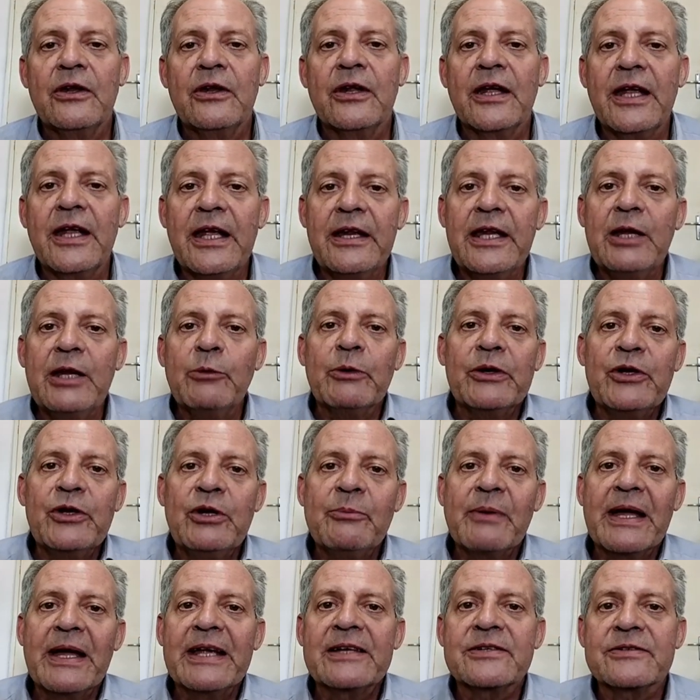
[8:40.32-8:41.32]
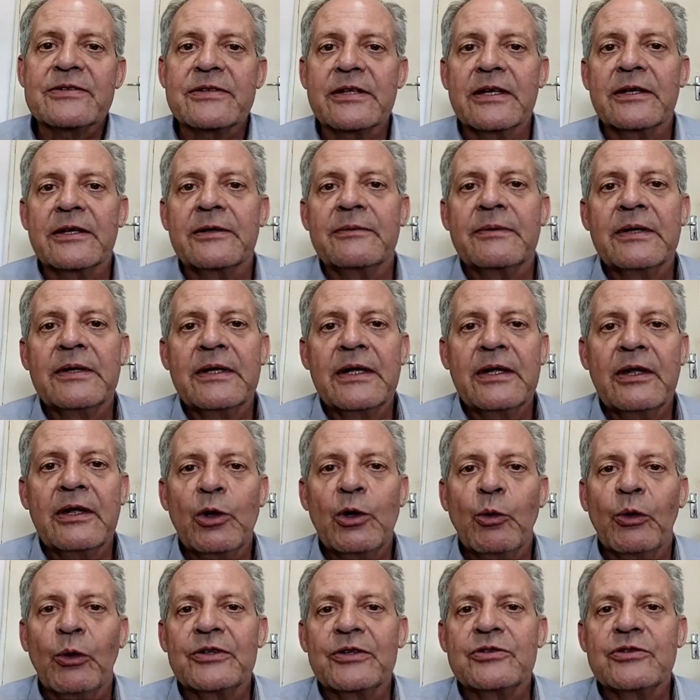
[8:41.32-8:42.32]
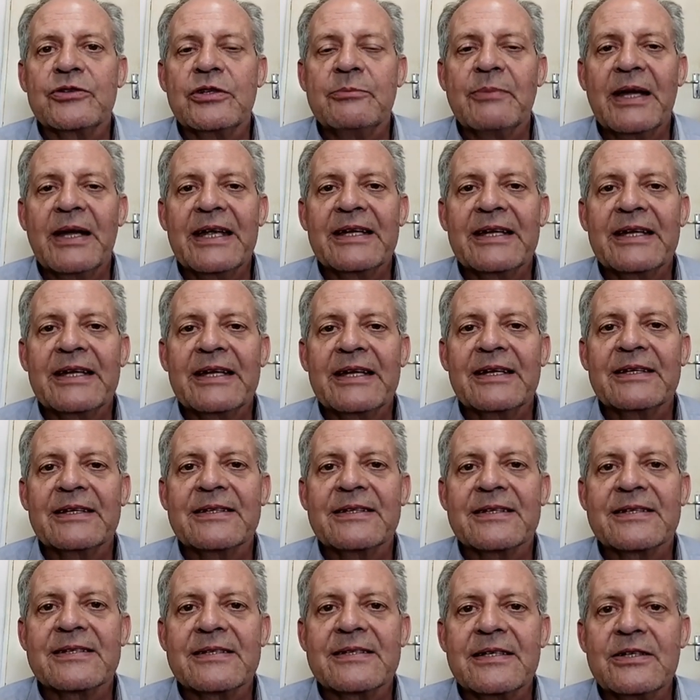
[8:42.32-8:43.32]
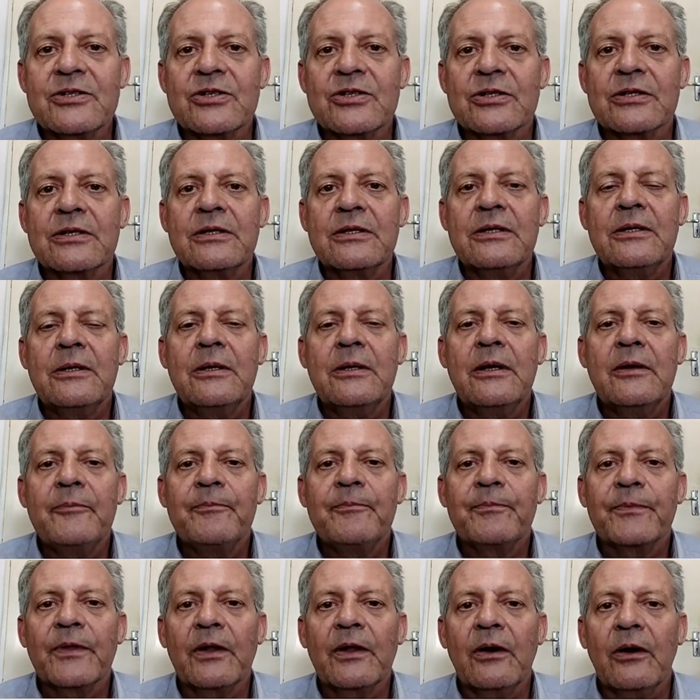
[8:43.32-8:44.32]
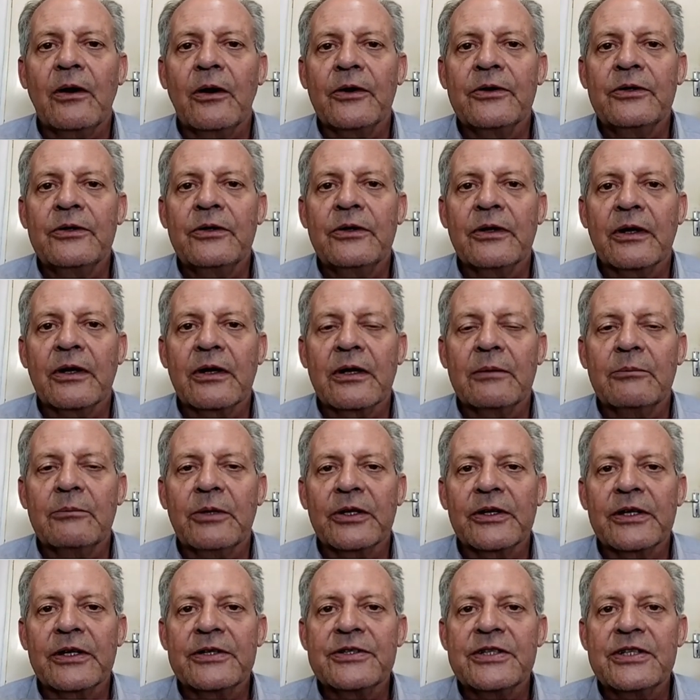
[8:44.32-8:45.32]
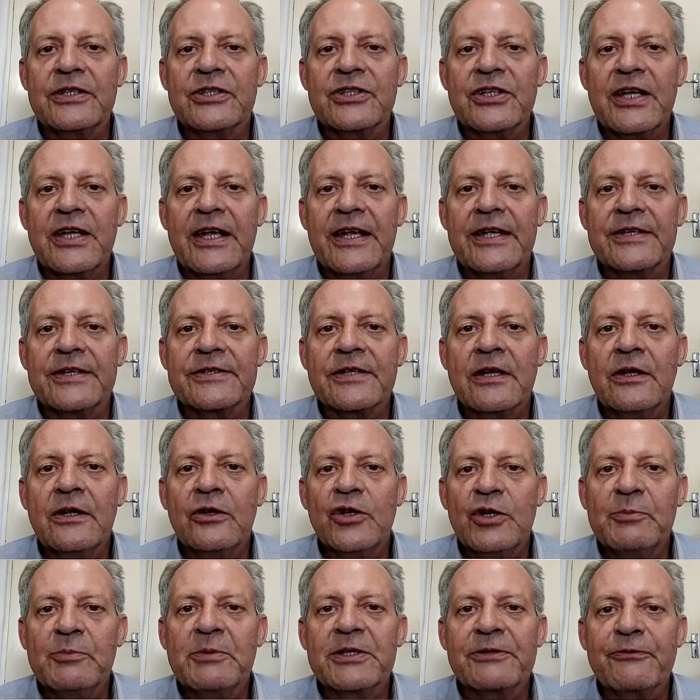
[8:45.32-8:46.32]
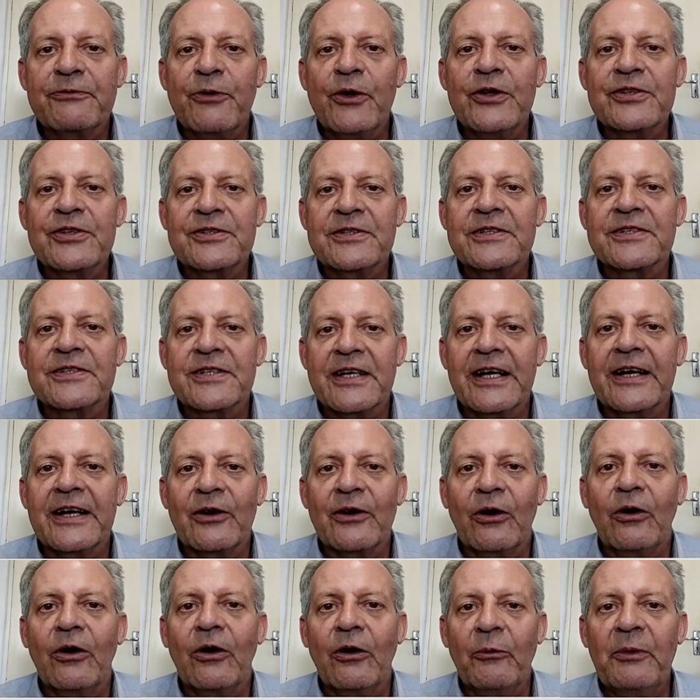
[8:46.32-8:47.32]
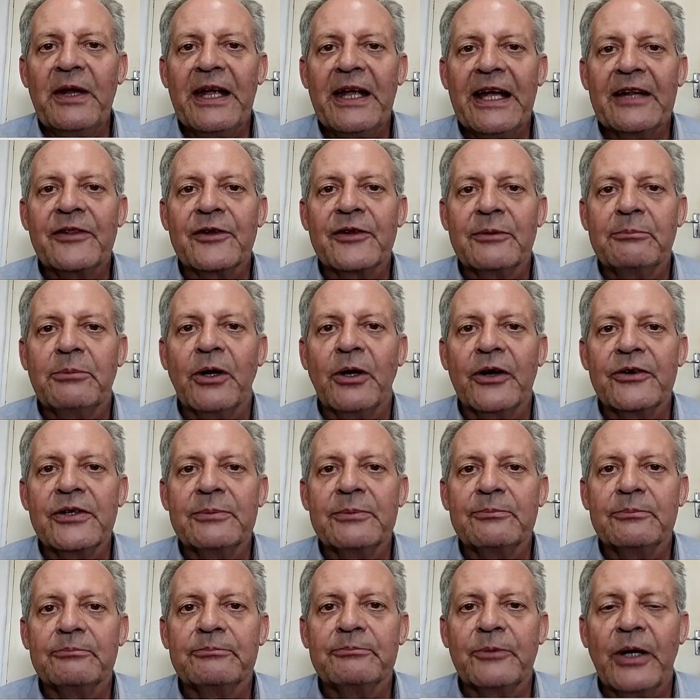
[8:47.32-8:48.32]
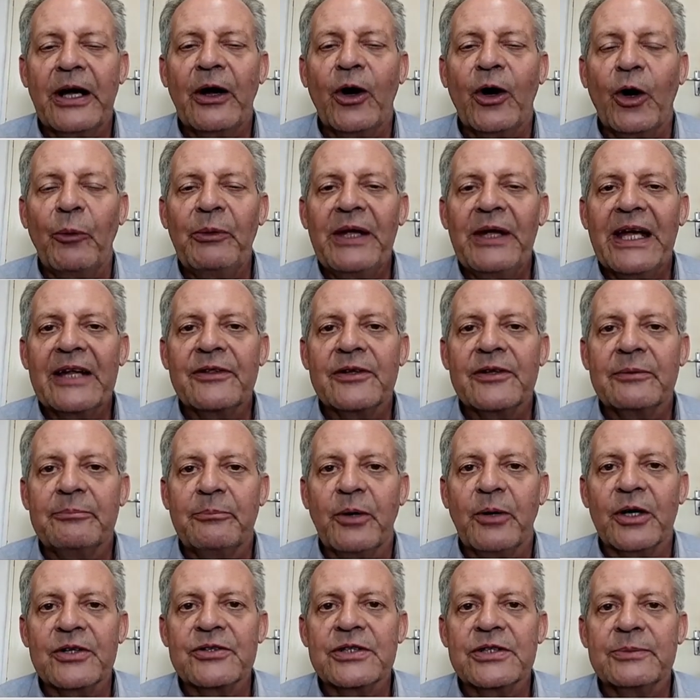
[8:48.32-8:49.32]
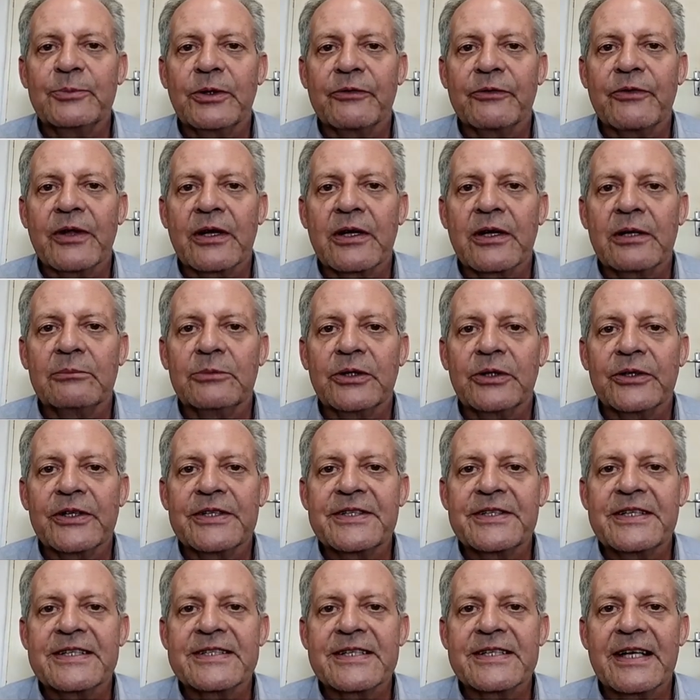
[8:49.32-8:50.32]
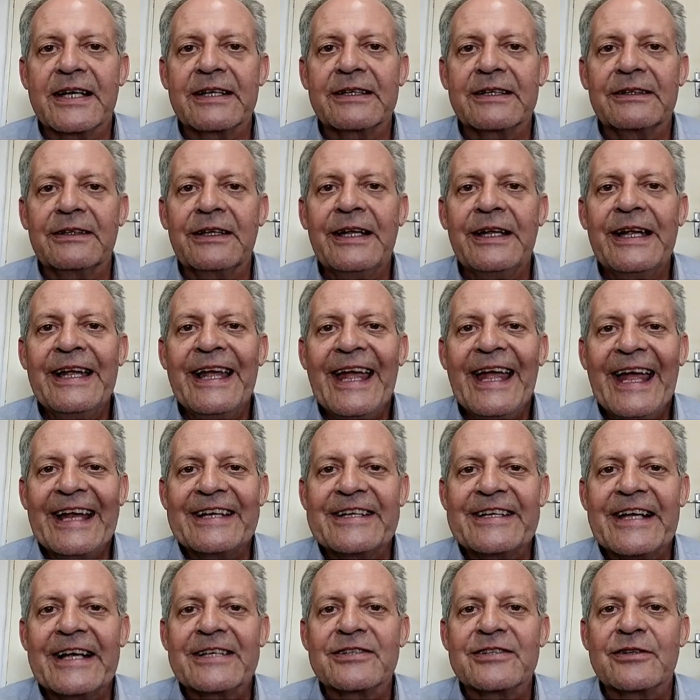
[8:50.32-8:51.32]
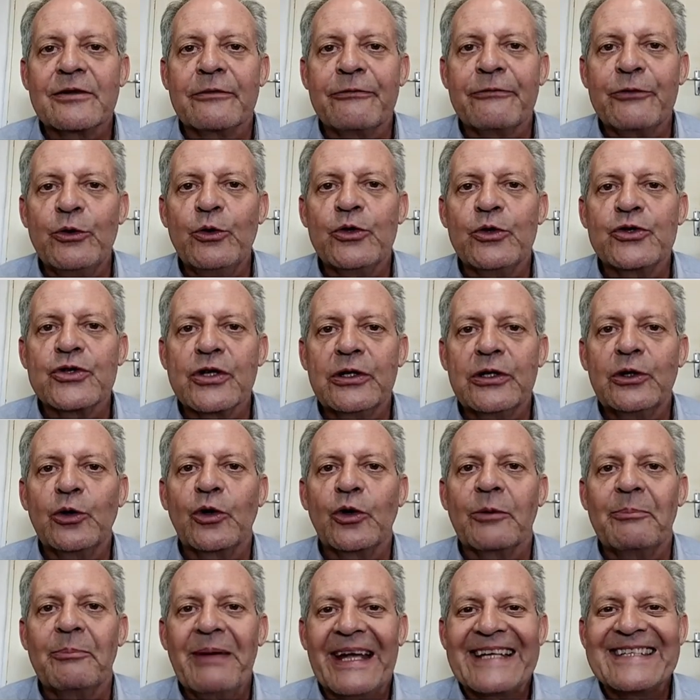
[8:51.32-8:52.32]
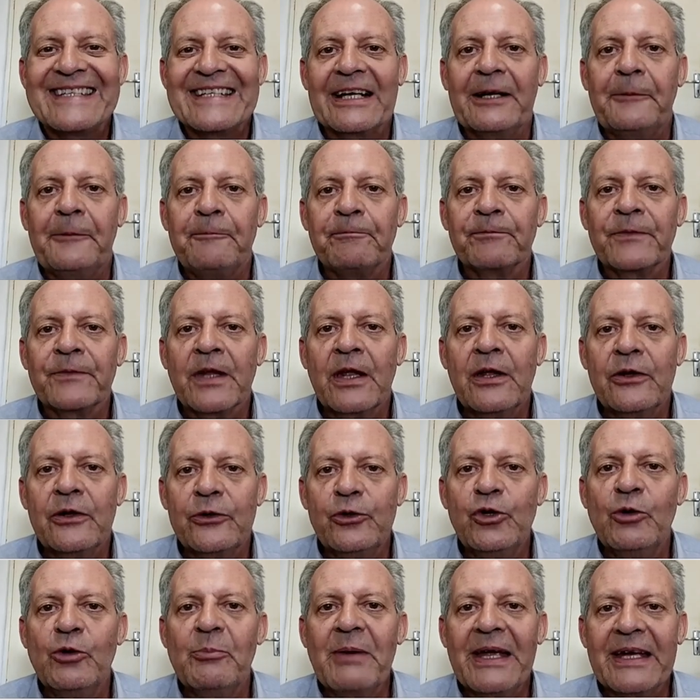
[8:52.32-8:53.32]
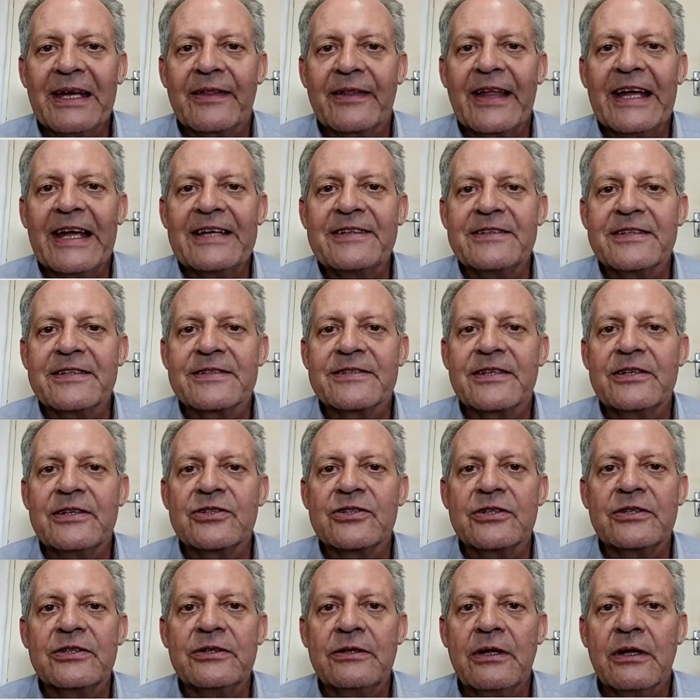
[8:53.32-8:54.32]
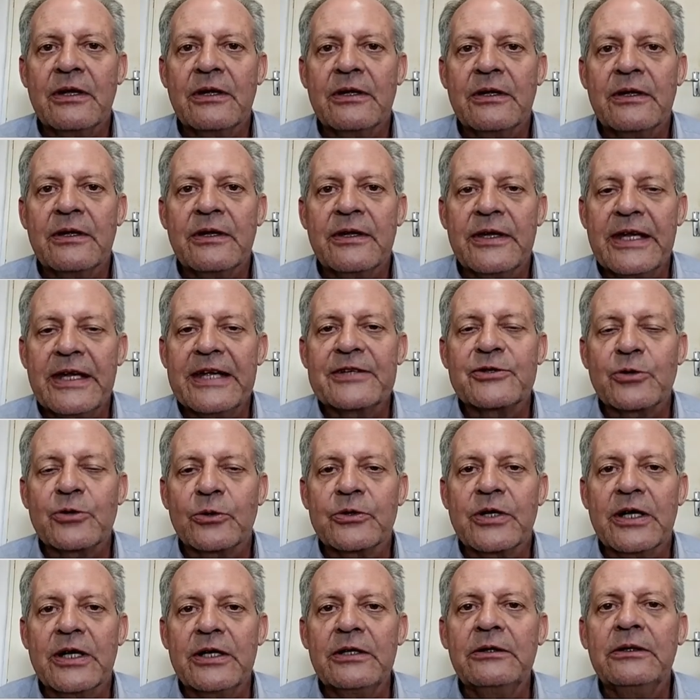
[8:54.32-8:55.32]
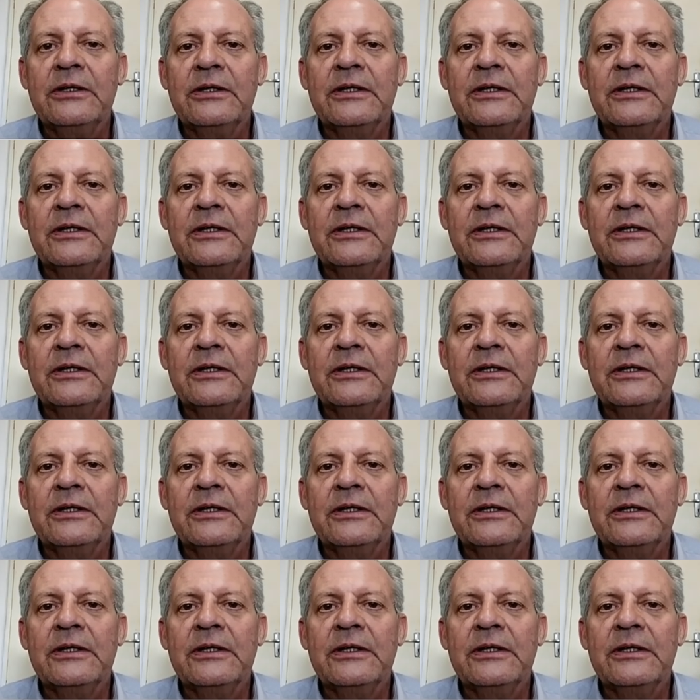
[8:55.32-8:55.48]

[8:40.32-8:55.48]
anyone who wants to make a decision on commodity shares, you must first decide, are we at the bottom of the commodity cycle, and does the future look better? You make that decision, yes or no,